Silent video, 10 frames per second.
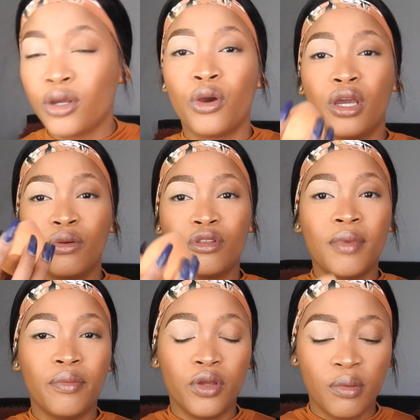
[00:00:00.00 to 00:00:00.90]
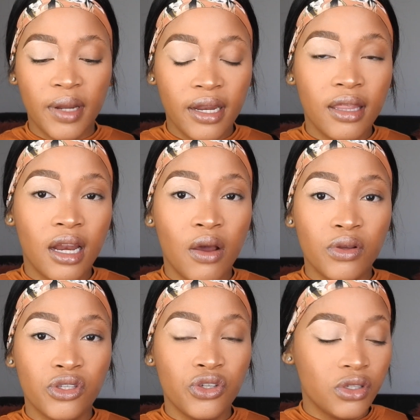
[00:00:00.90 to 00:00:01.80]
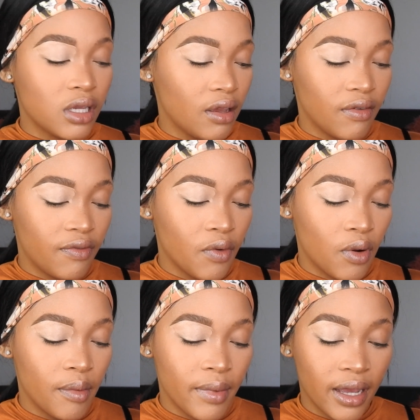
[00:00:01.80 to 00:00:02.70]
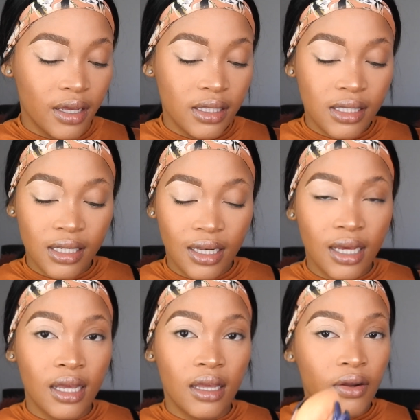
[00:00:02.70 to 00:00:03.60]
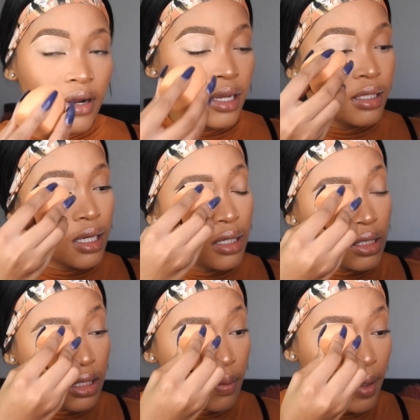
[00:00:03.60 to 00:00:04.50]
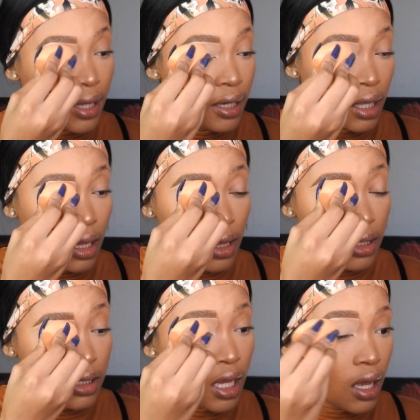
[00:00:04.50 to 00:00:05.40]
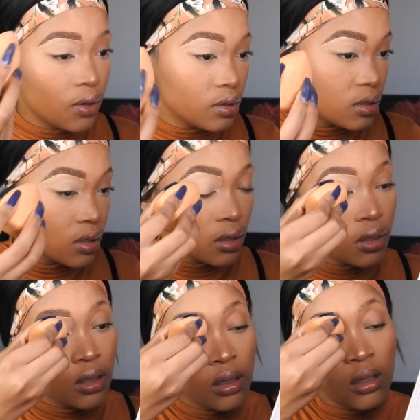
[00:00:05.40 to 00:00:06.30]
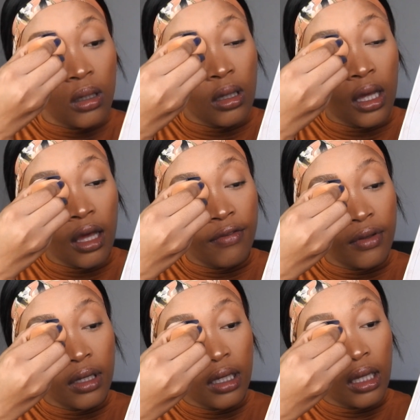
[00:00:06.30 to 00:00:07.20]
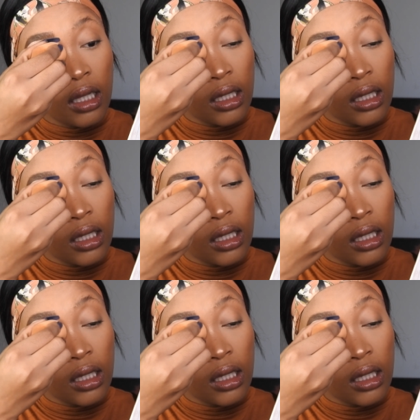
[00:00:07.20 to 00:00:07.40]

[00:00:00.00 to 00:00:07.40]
gonna go in with my beauty blender that I was using for my concealer, right, and just blend this out carefully.